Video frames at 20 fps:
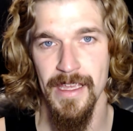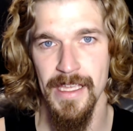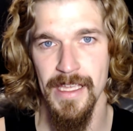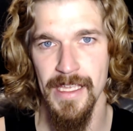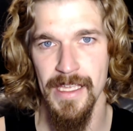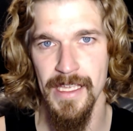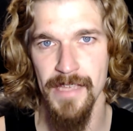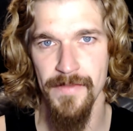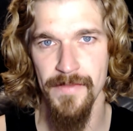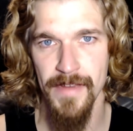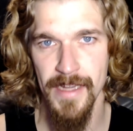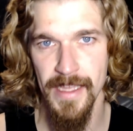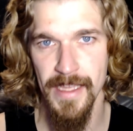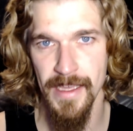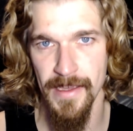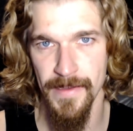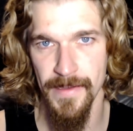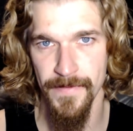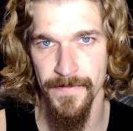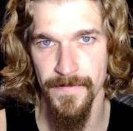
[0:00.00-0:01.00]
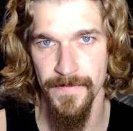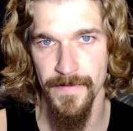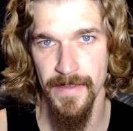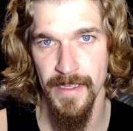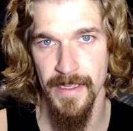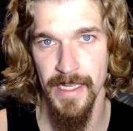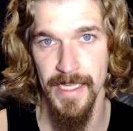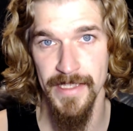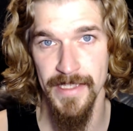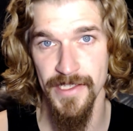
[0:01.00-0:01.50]
Even if
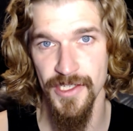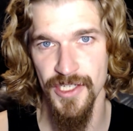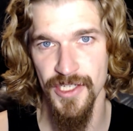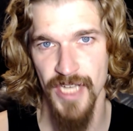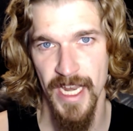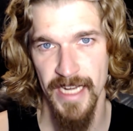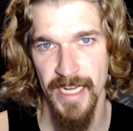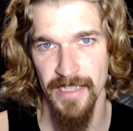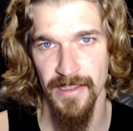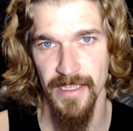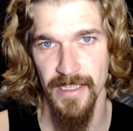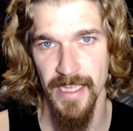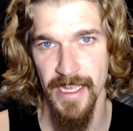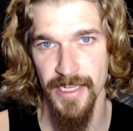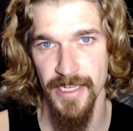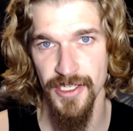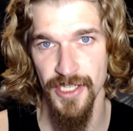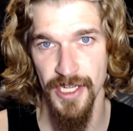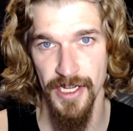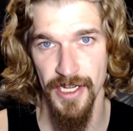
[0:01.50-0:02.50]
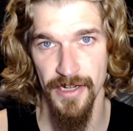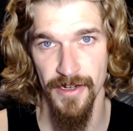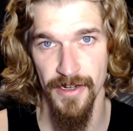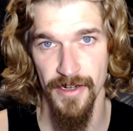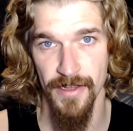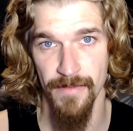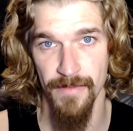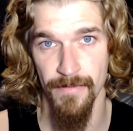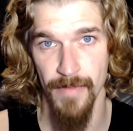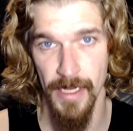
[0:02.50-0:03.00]
it's a genetically
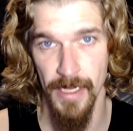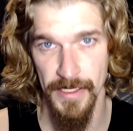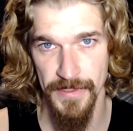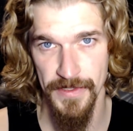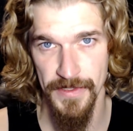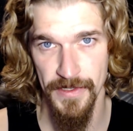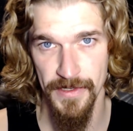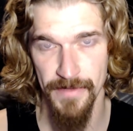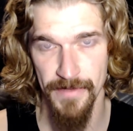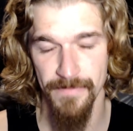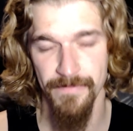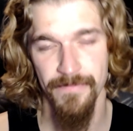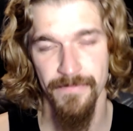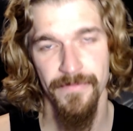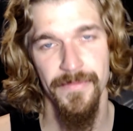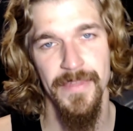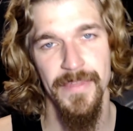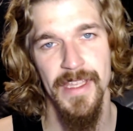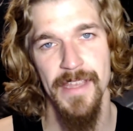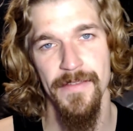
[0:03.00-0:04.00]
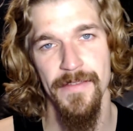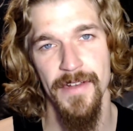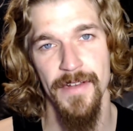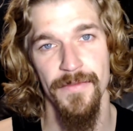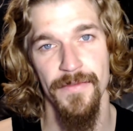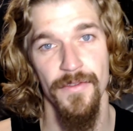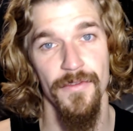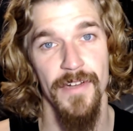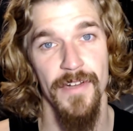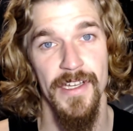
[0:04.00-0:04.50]
engineered monster, even if
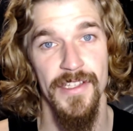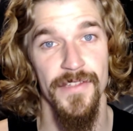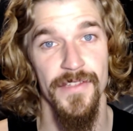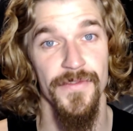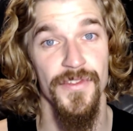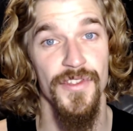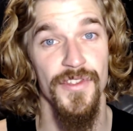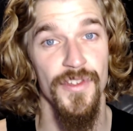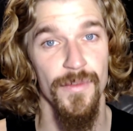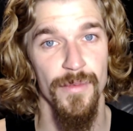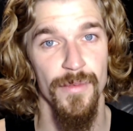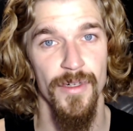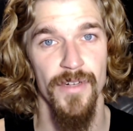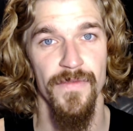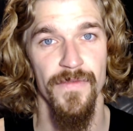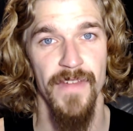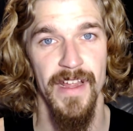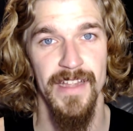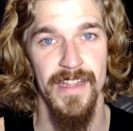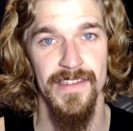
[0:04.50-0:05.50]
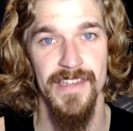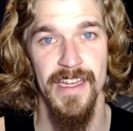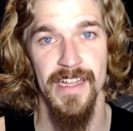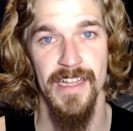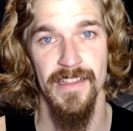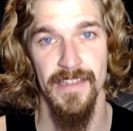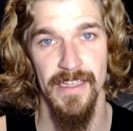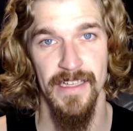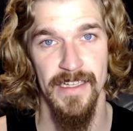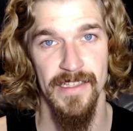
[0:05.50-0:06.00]
a race of super advanced
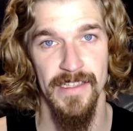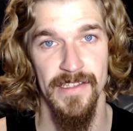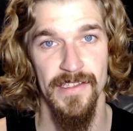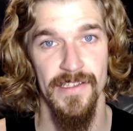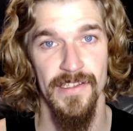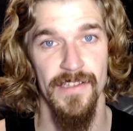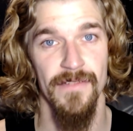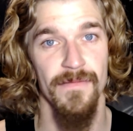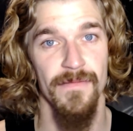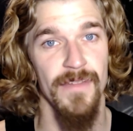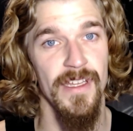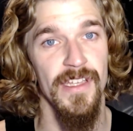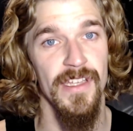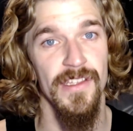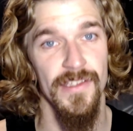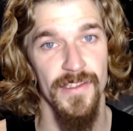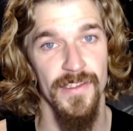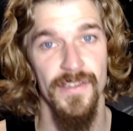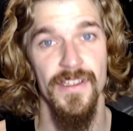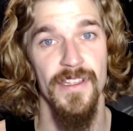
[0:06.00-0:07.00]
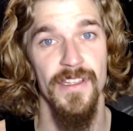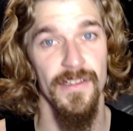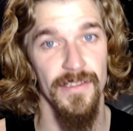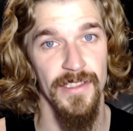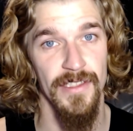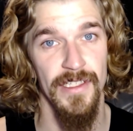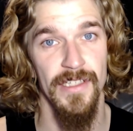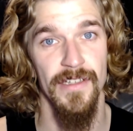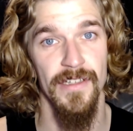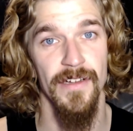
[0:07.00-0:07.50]
aliens is
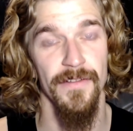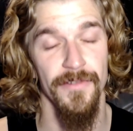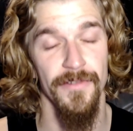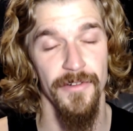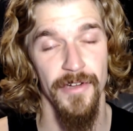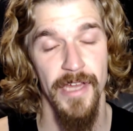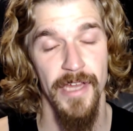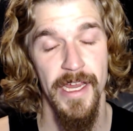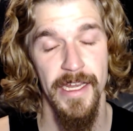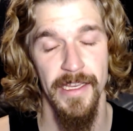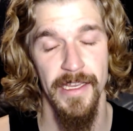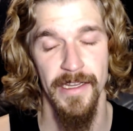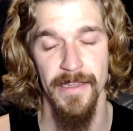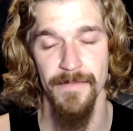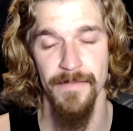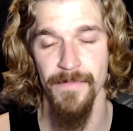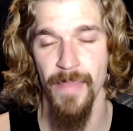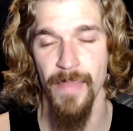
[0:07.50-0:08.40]
guilty of creating it,